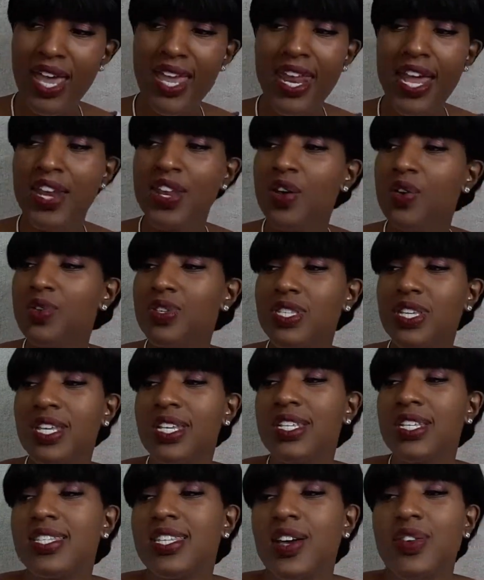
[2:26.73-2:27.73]
And I know it's
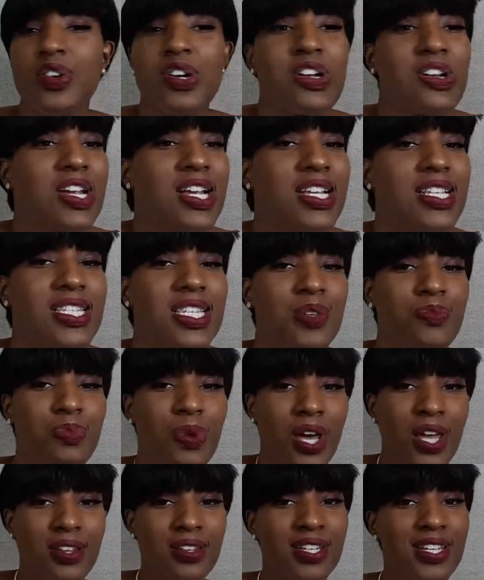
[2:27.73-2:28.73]
gonna sound crazy,
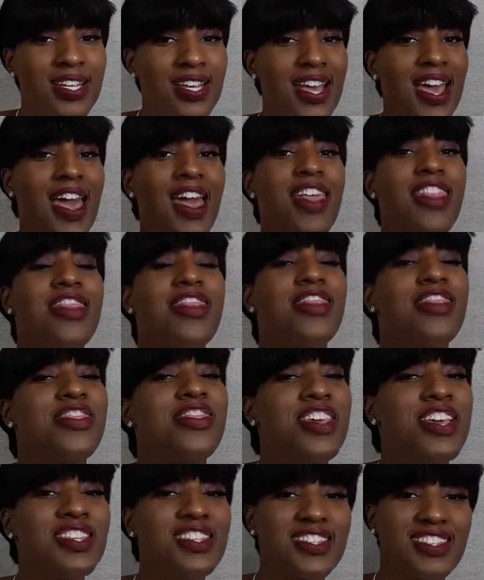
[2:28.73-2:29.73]
but
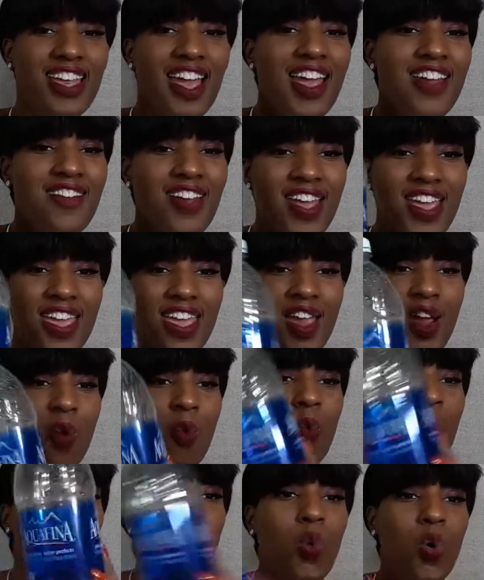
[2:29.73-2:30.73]
this guy right
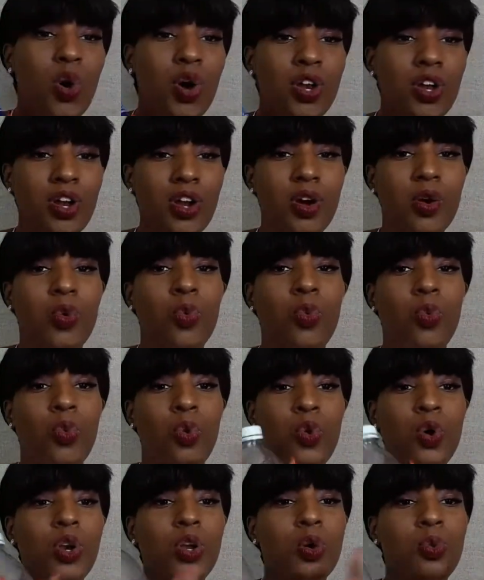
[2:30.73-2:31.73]
here, water,
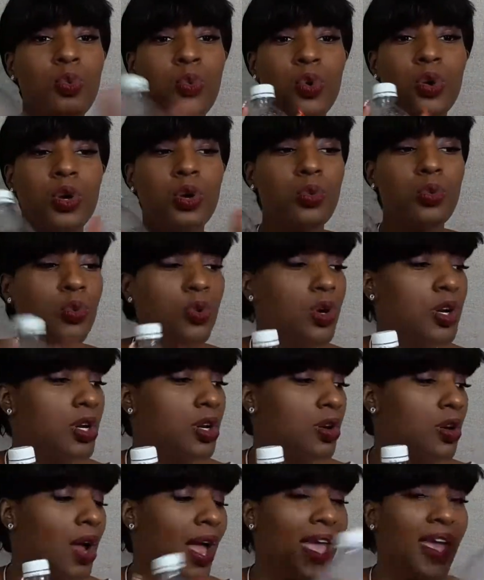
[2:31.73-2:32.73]
water, water,
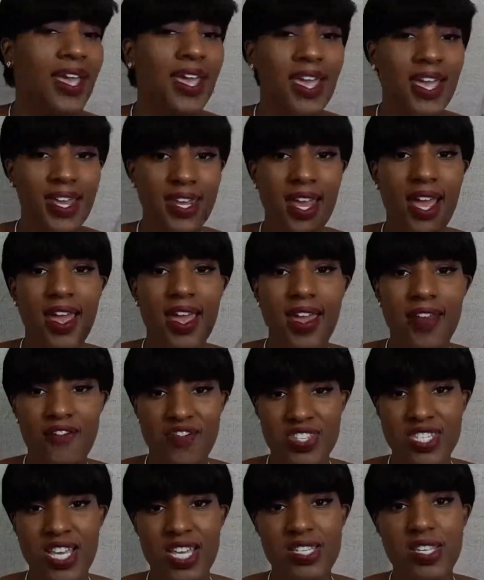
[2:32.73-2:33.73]
water. I cannot
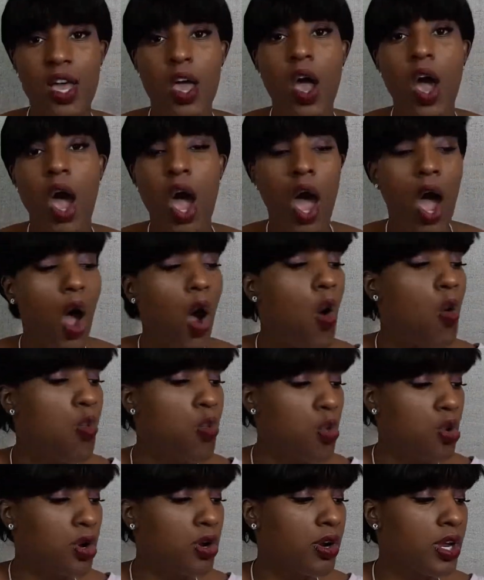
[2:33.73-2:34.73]
emphasize how
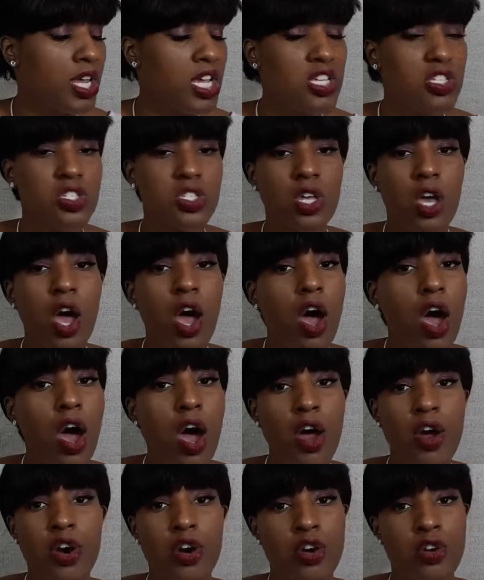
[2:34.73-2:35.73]
water is
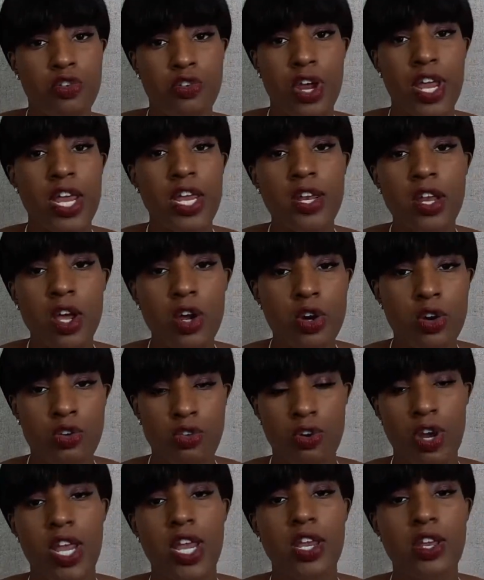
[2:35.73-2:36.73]
a great,
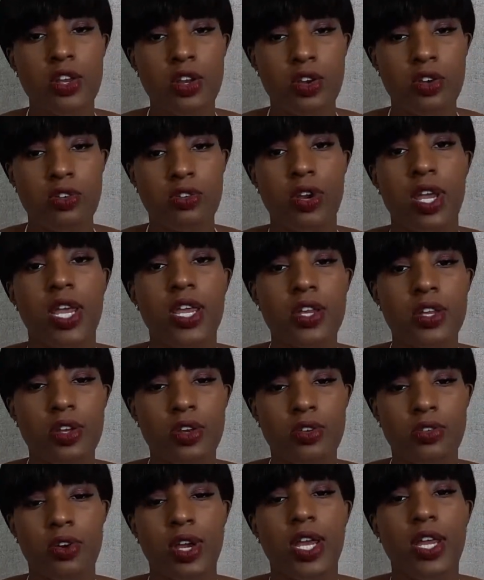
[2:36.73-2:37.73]
great,
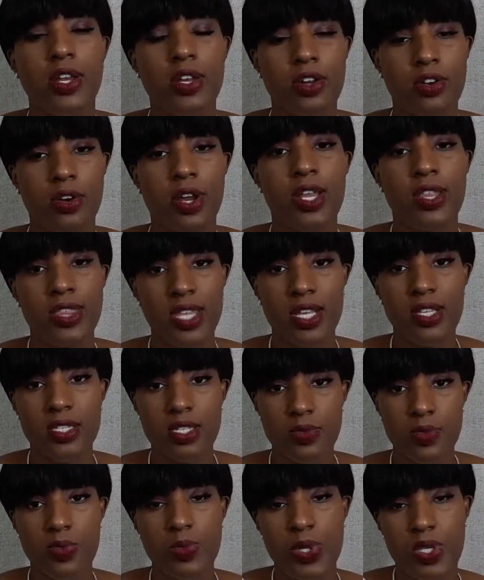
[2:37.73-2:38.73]
great, great, great thing
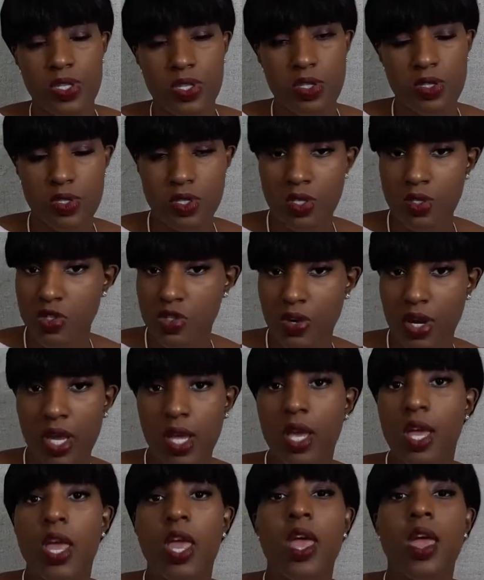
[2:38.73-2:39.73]
to be to
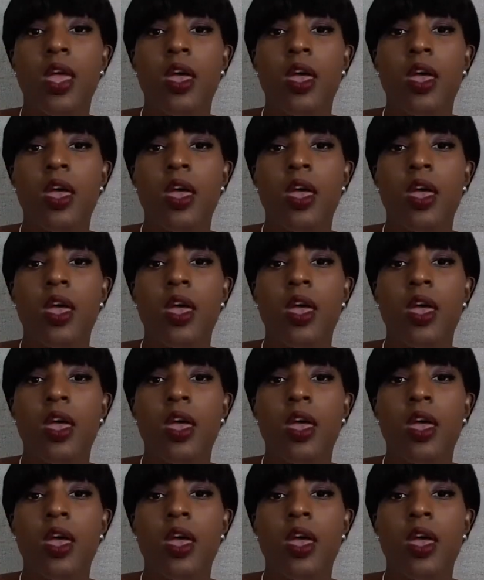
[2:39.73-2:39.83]
drink.